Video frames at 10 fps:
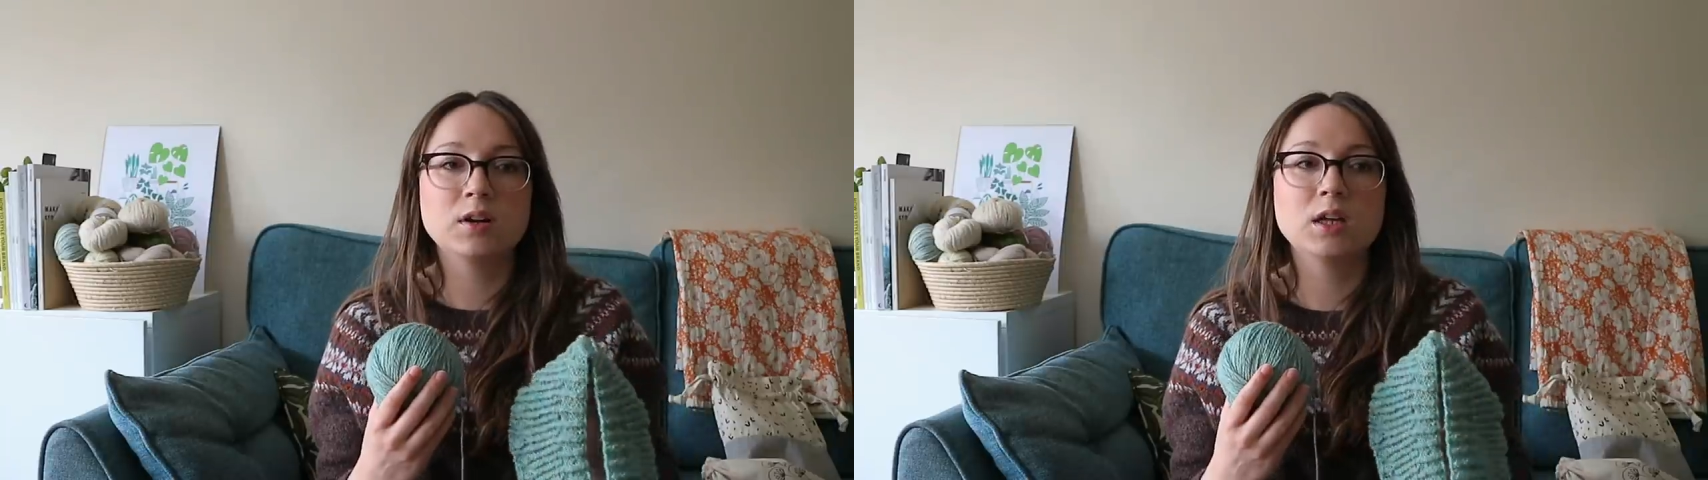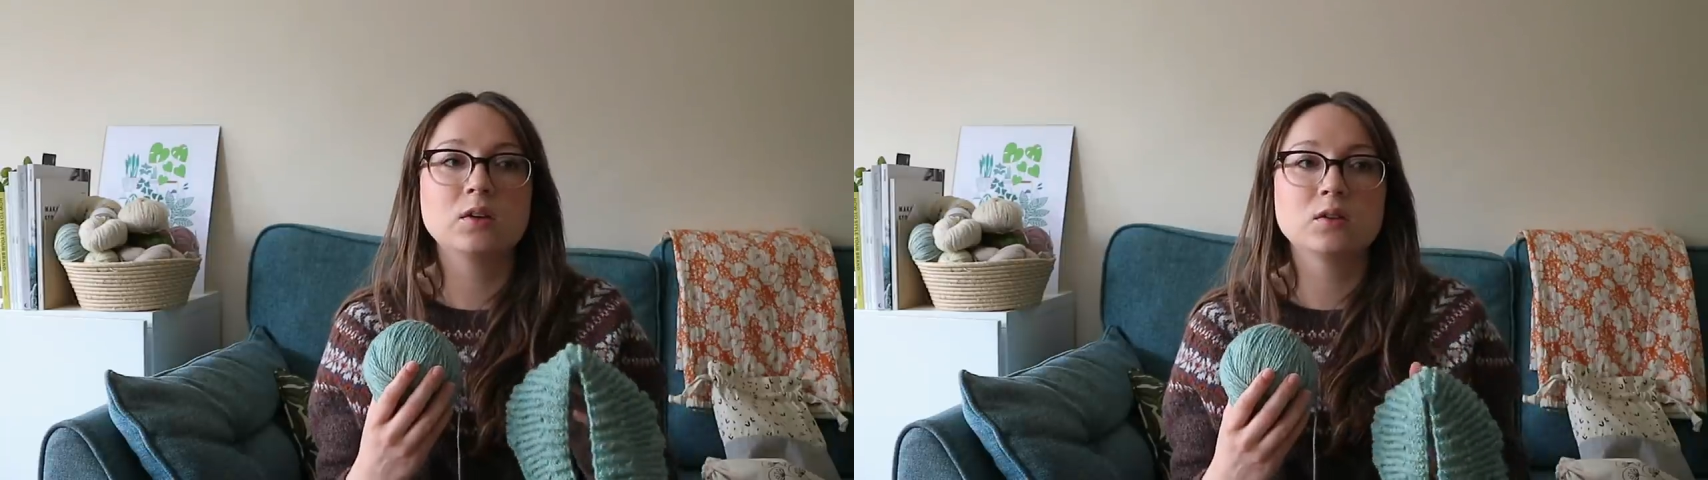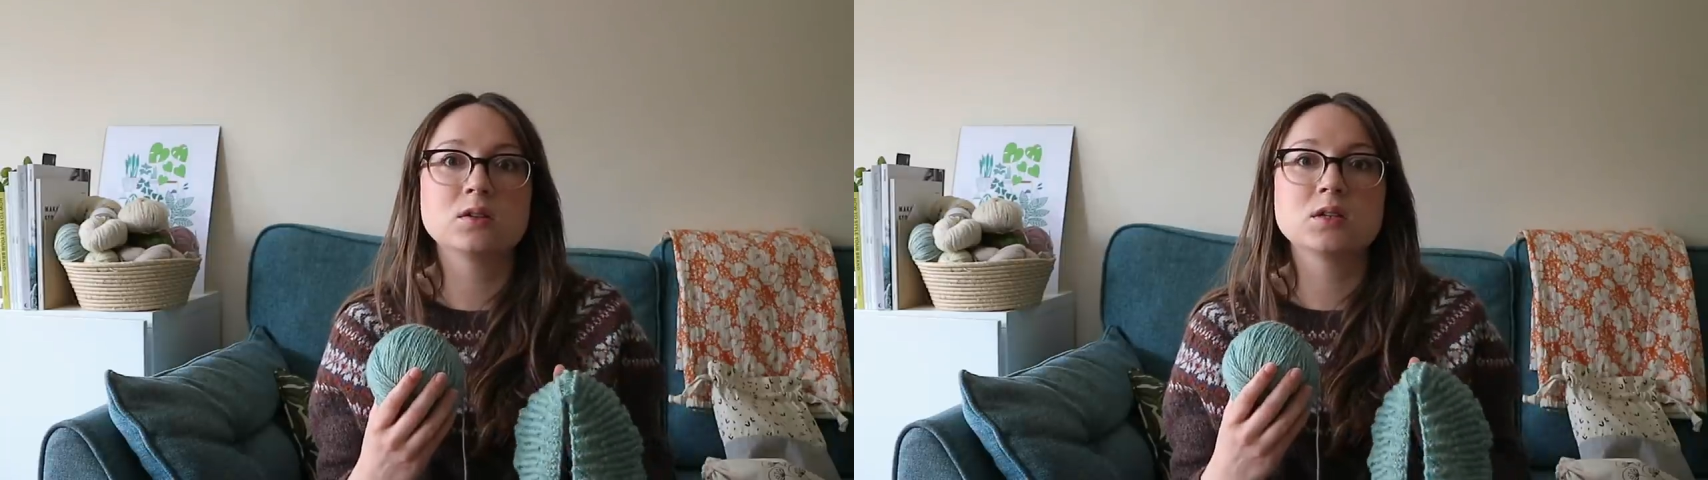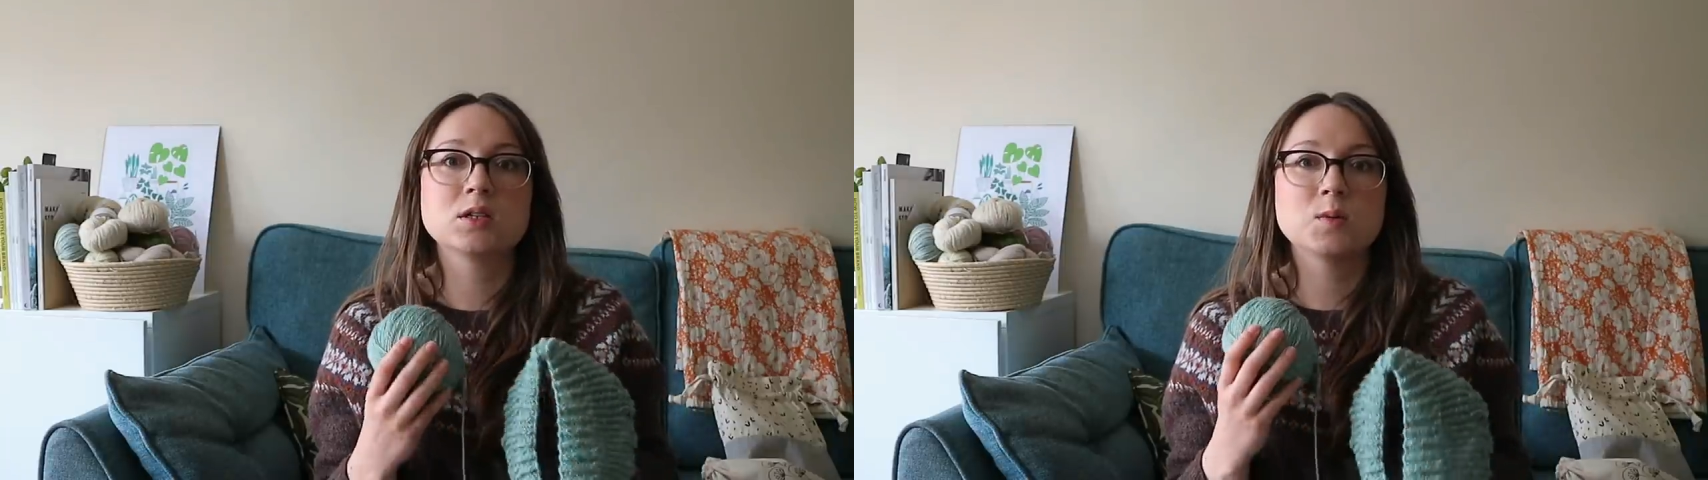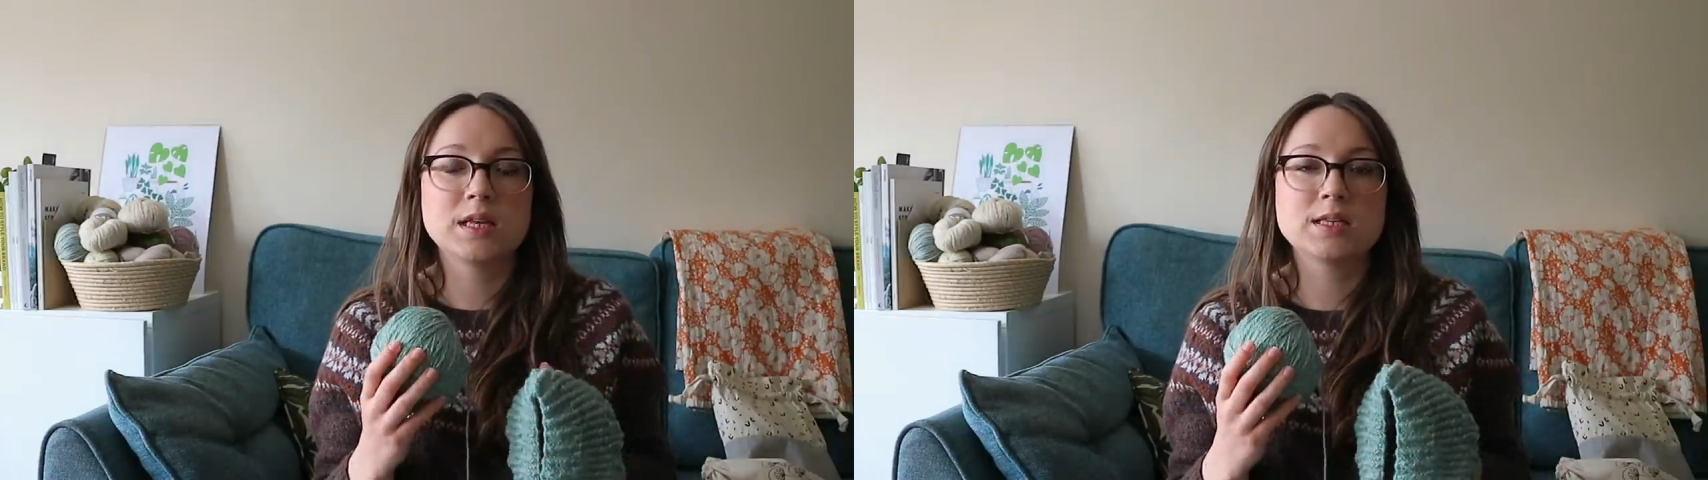really good
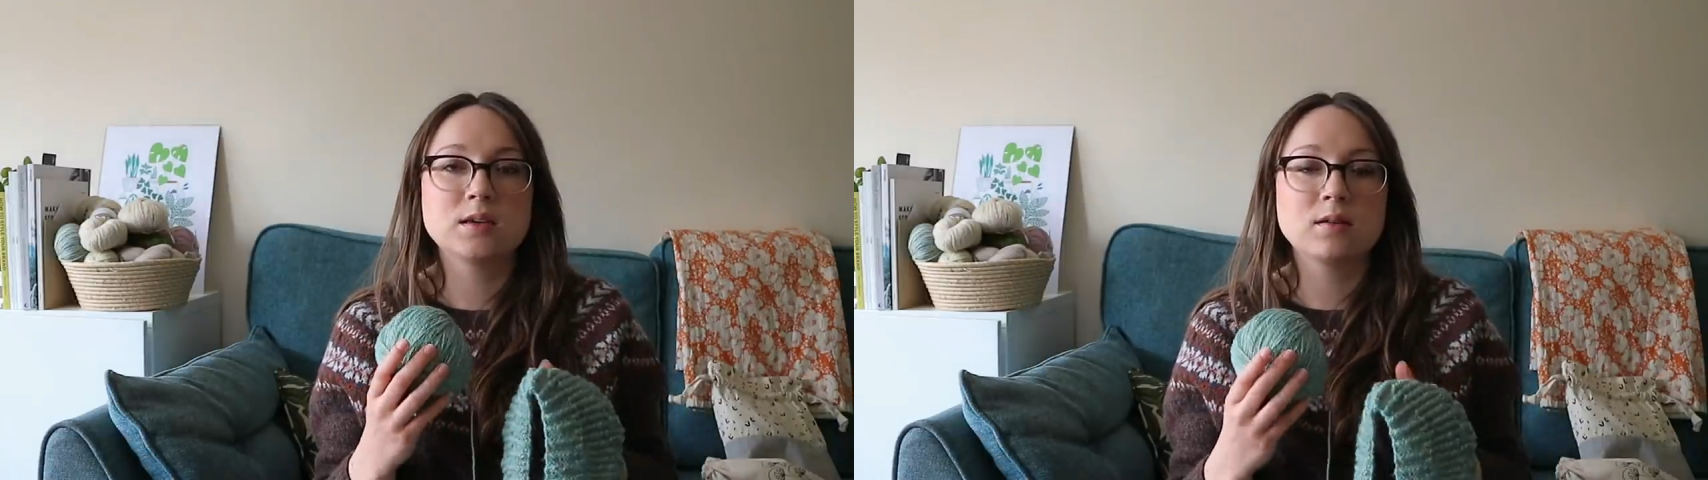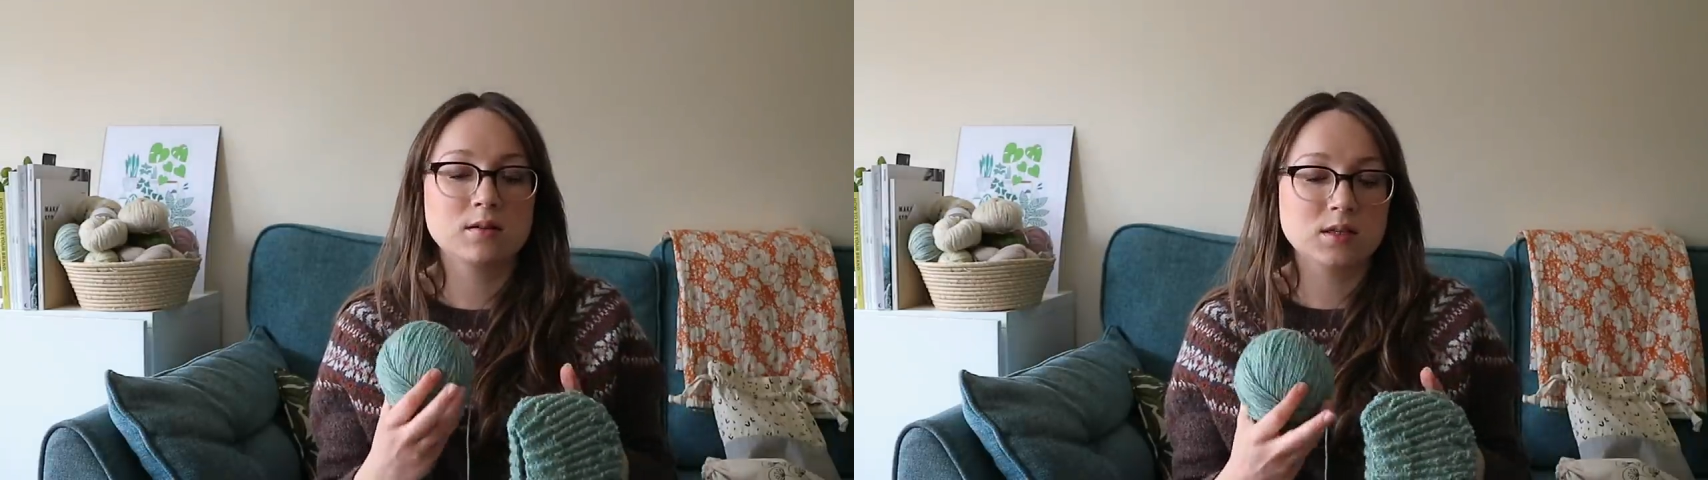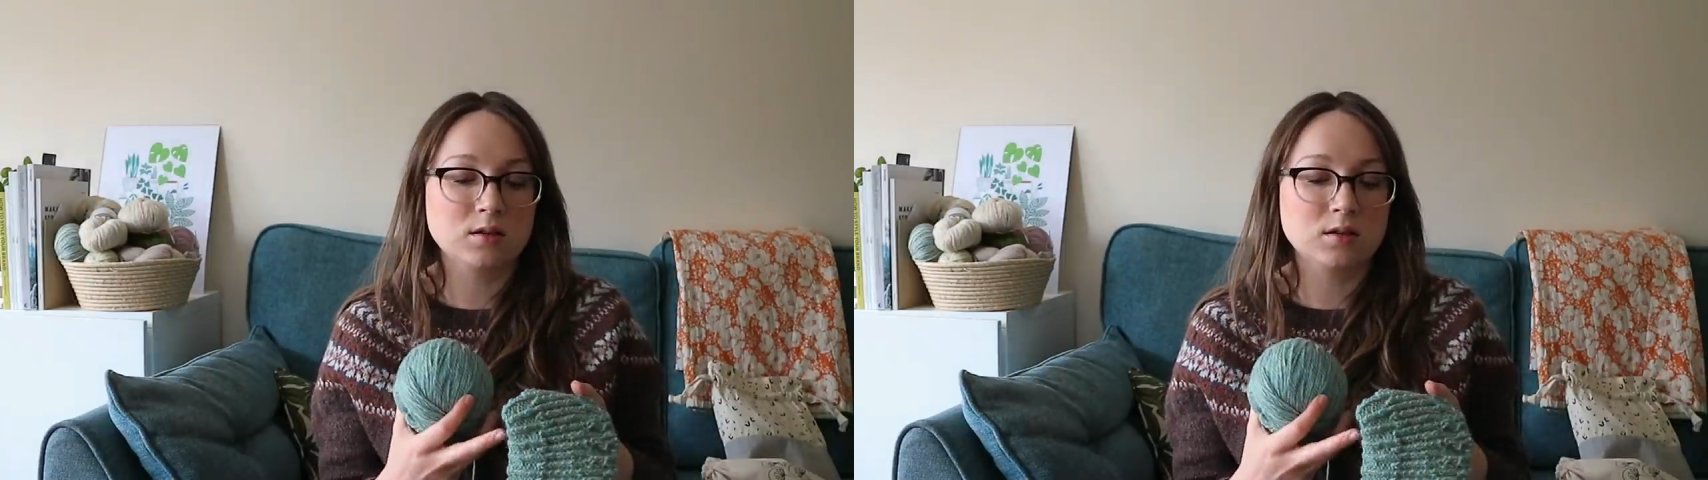sweater yarn.